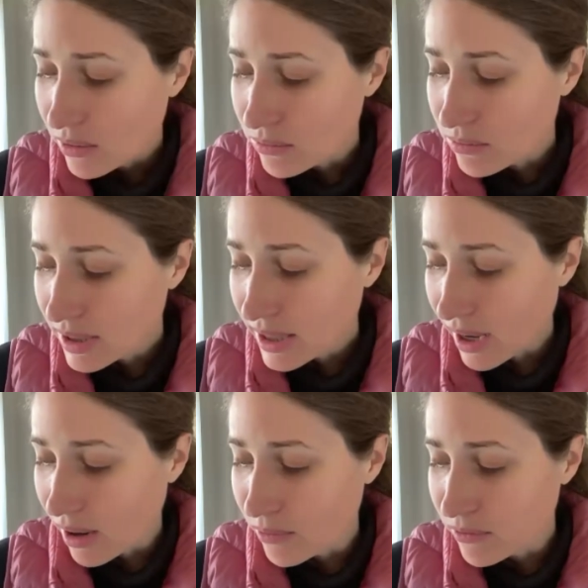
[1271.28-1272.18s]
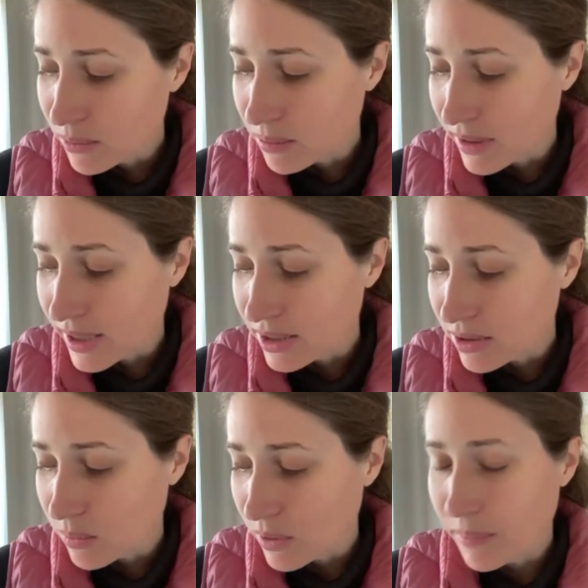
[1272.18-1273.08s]
really helpful
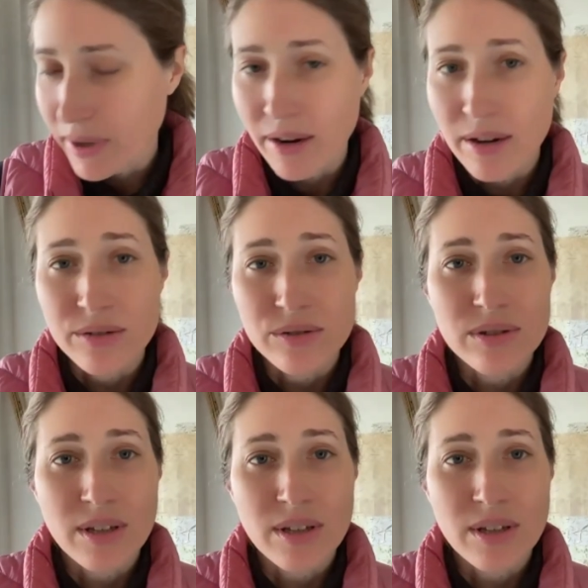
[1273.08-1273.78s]
place where parents